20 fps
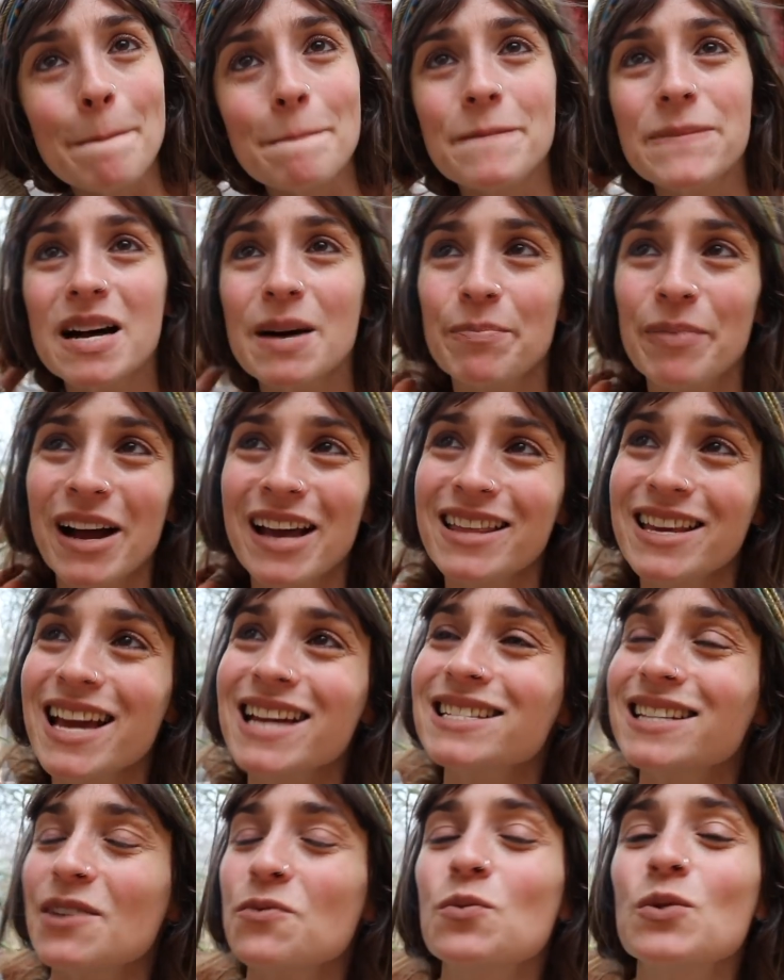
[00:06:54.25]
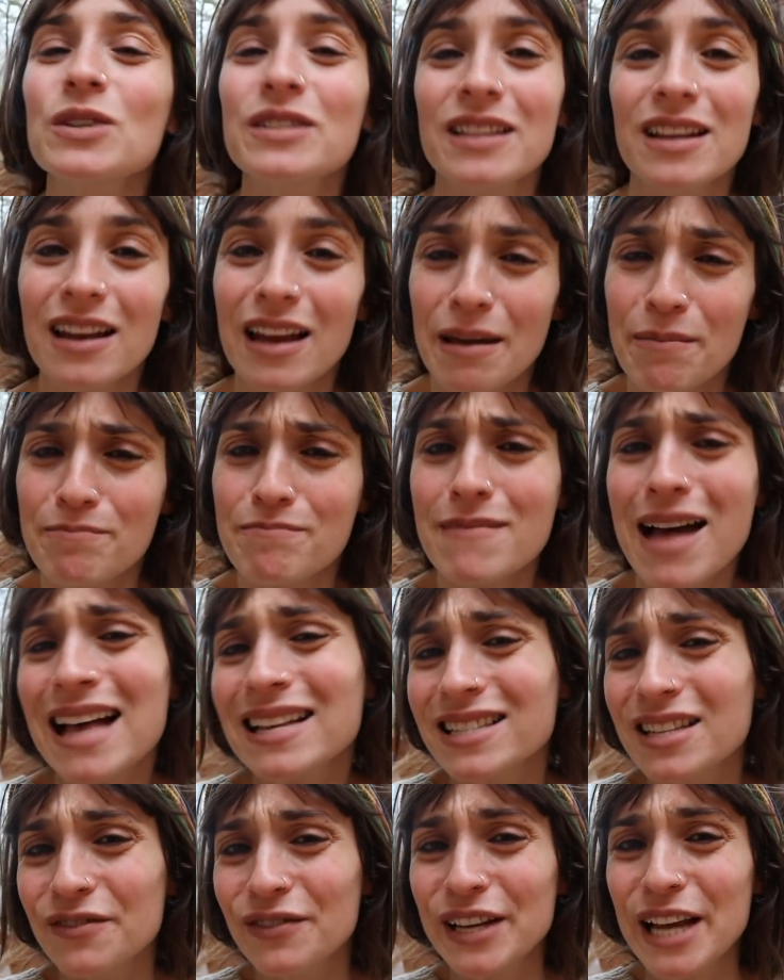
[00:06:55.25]
but by the end I wasn't like
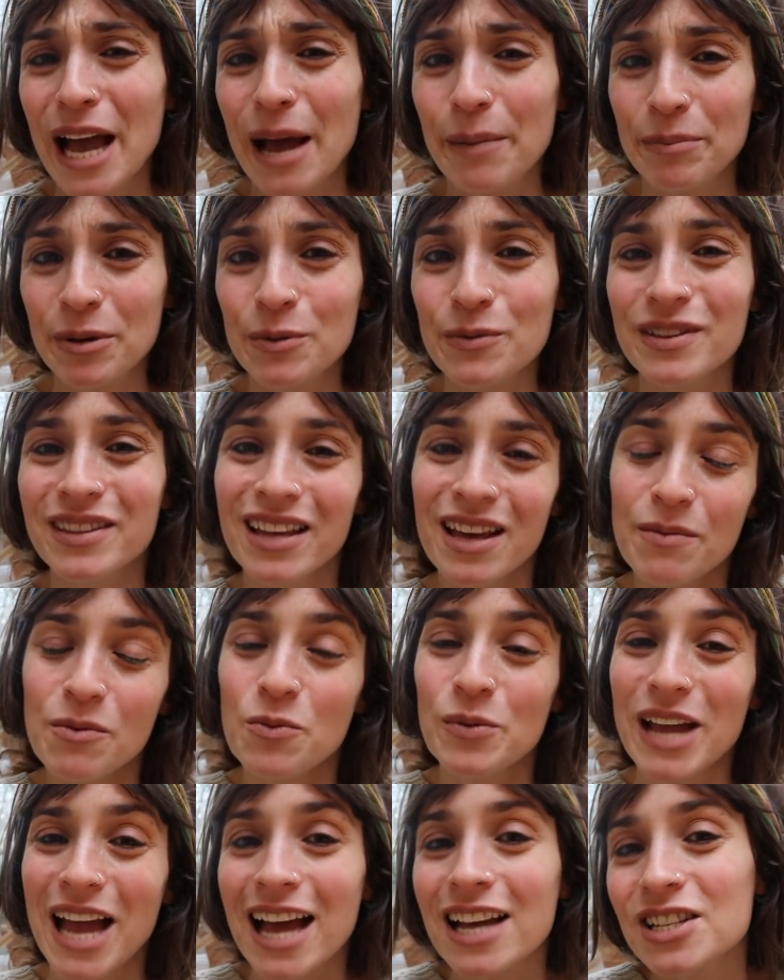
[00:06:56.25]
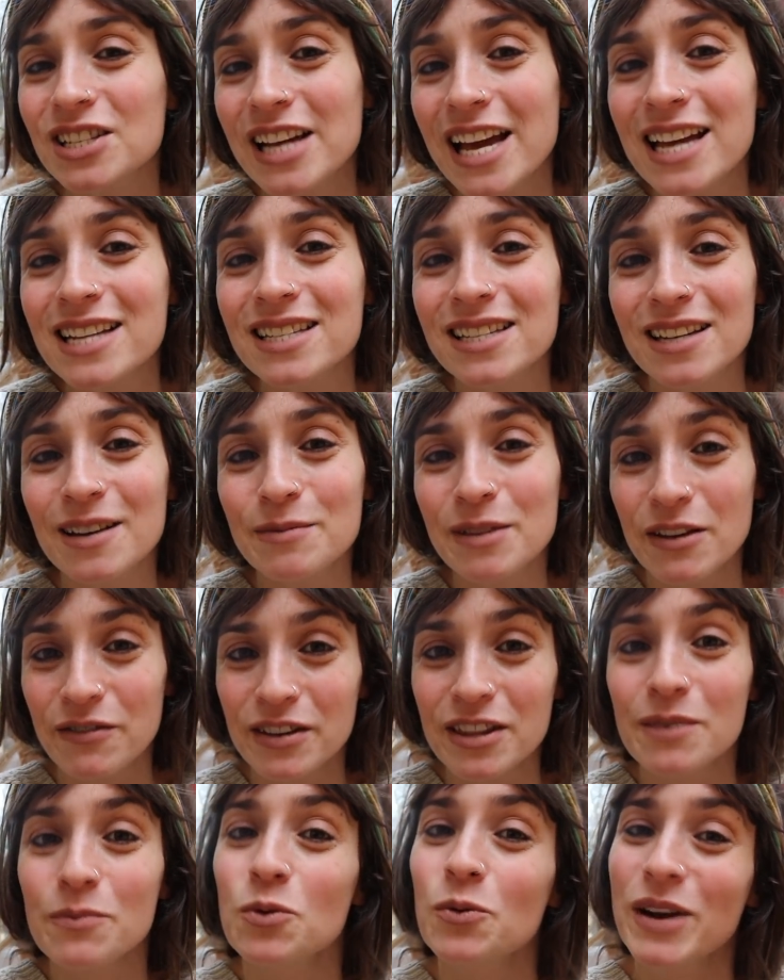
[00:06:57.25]
massively happy with them and we actually ended up
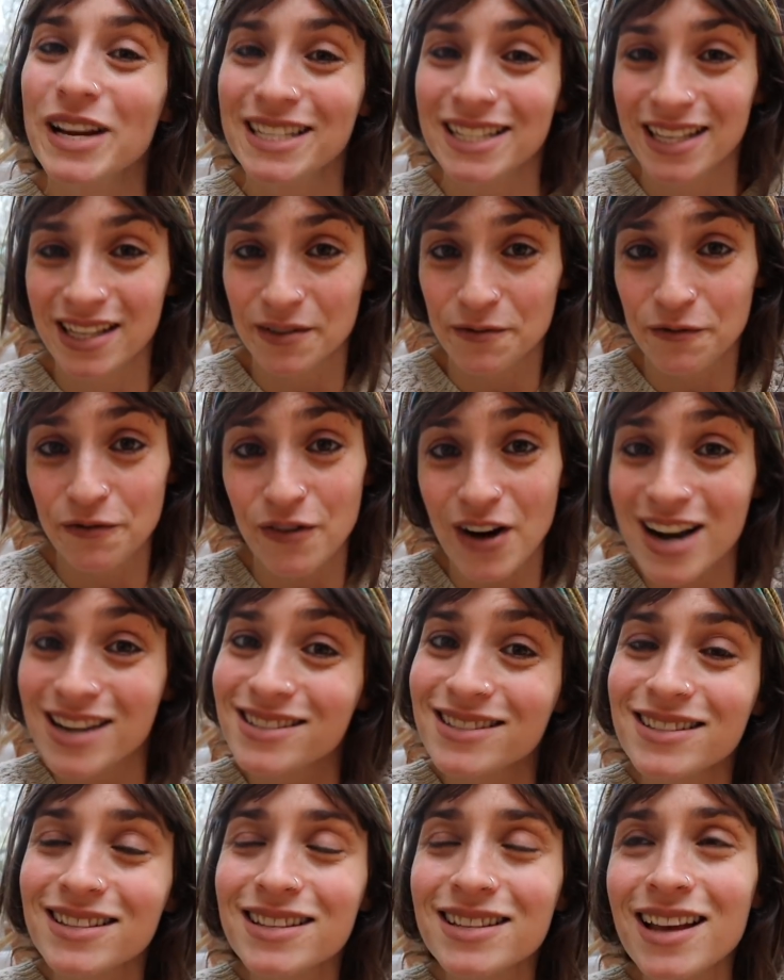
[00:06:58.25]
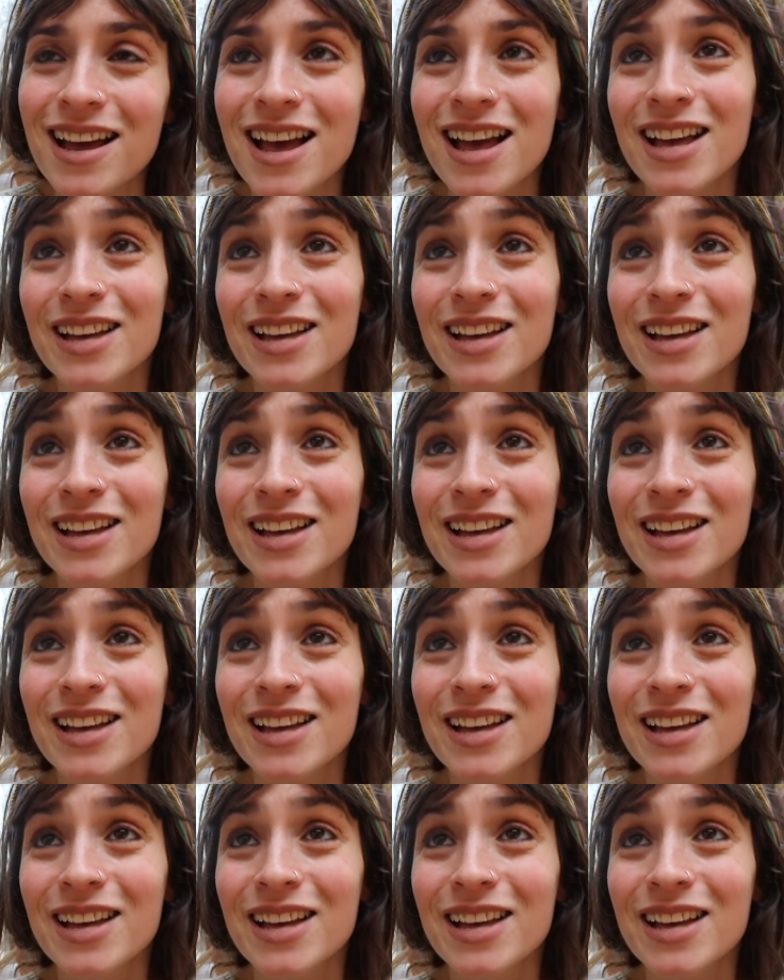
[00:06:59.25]
giving them away to some friends.